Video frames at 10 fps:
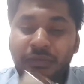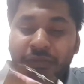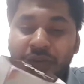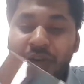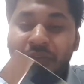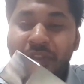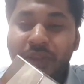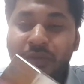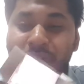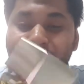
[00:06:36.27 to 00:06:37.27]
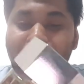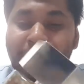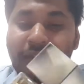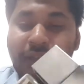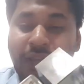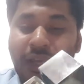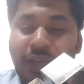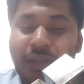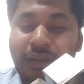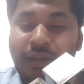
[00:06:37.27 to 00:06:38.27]
for office uses
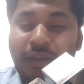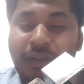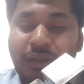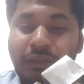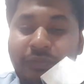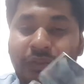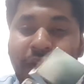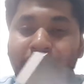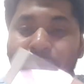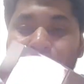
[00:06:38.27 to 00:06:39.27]
and for indoor